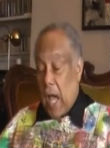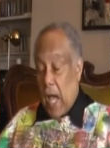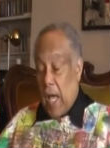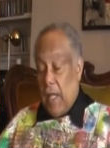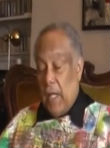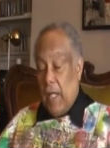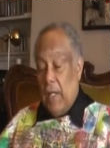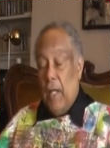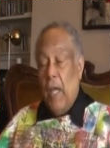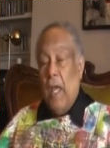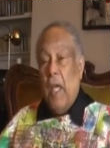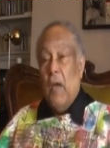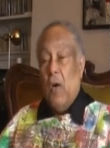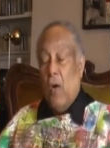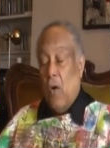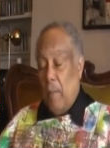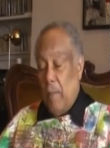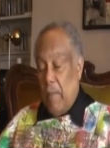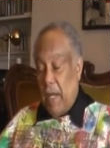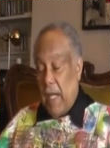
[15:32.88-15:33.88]
And then
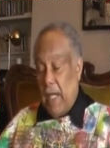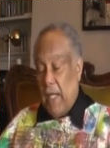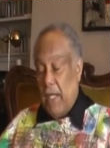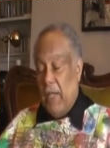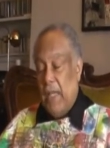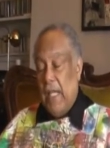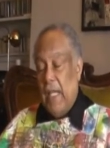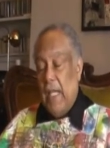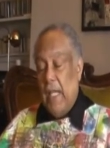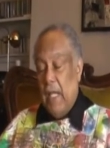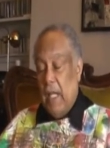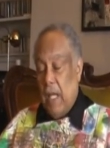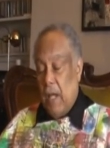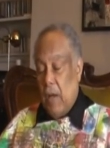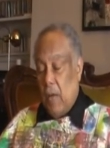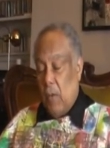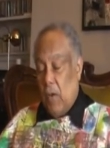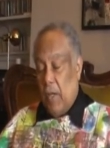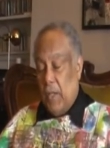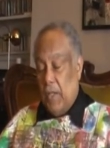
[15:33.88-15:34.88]
our main thing
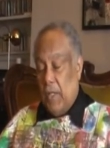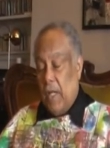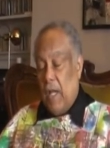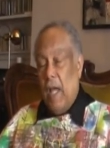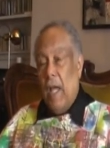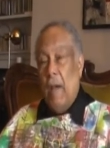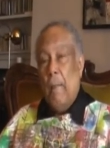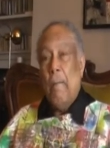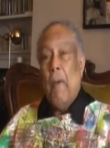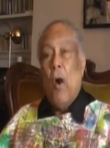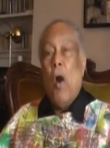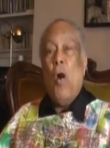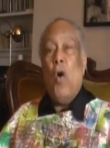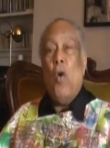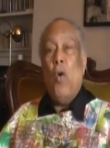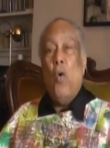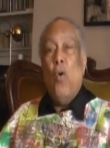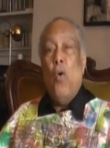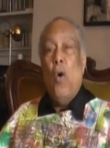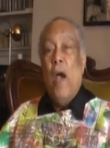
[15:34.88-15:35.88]
was
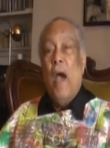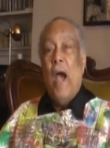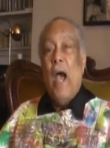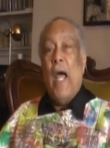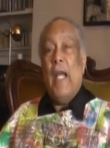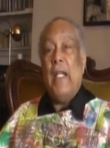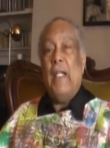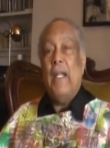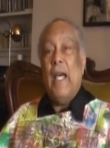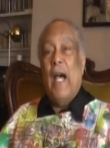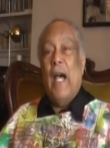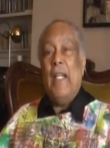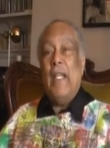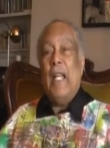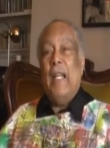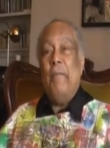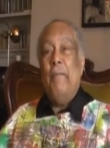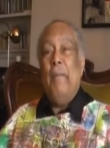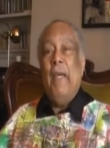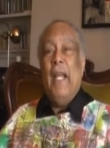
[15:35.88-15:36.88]
bongo and, and,
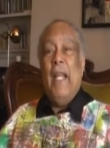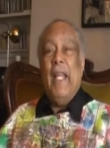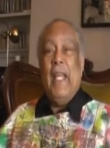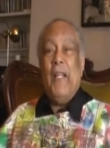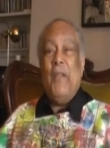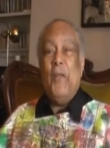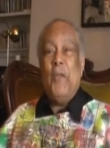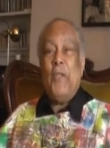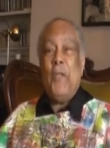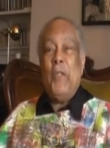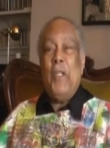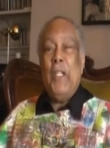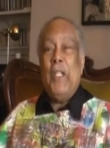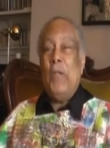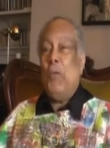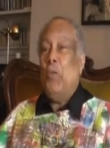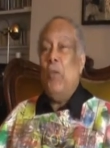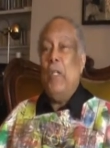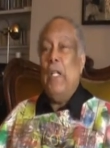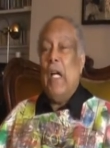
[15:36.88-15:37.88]
and ballet. Those are the
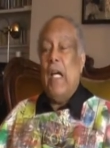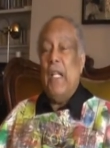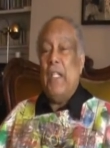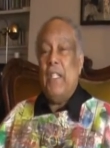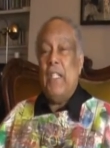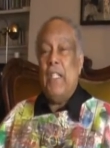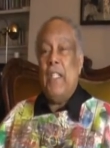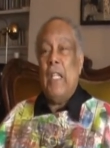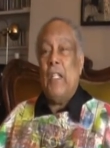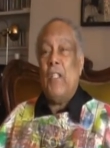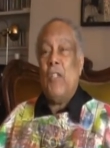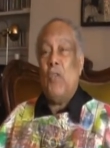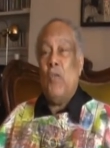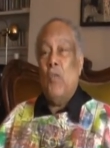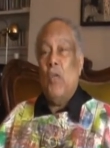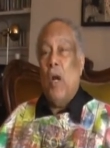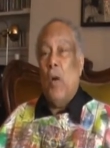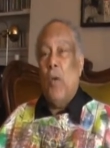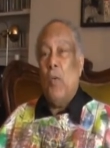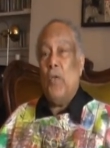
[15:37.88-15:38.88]
two dances that
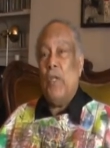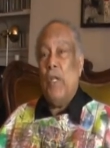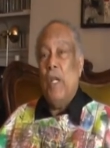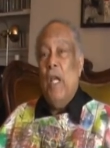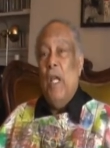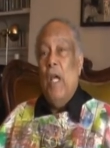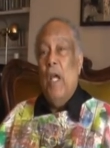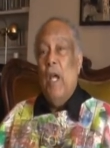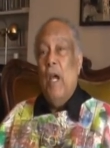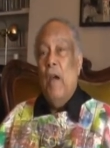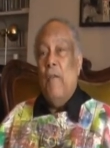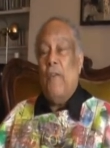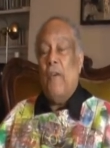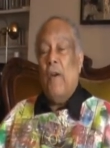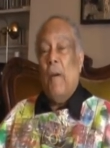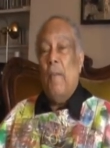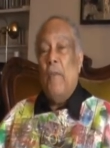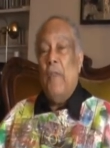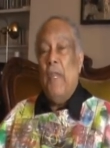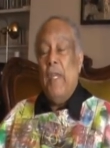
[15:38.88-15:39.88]
stood out mm.
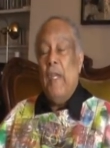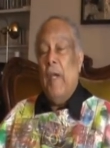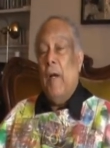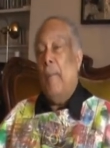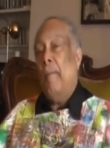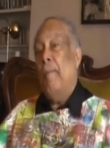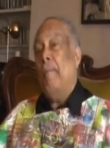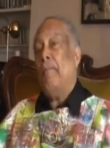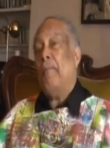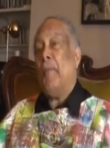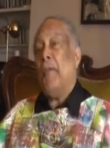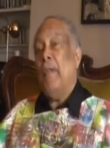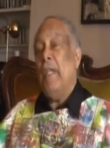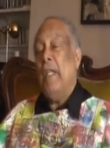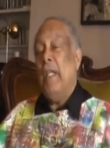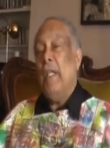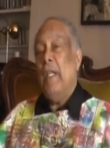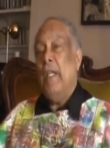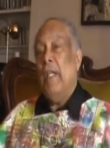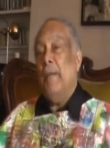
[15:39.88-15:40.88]
from the um,
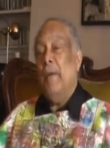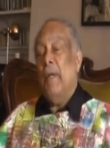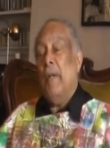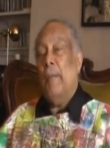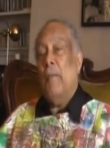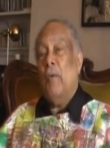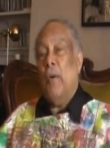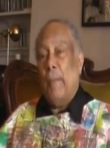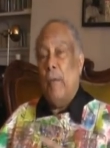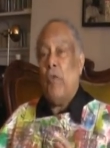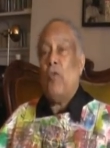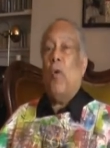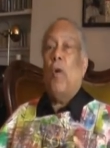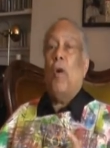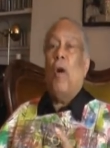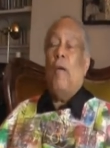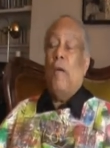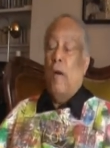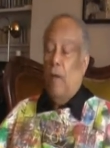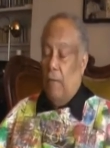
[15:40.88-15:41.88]
the
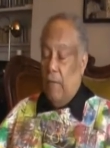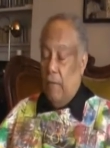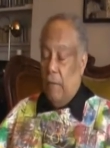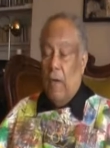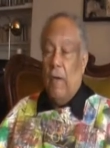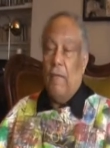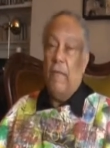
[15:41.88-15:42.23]
repertoire of, of, of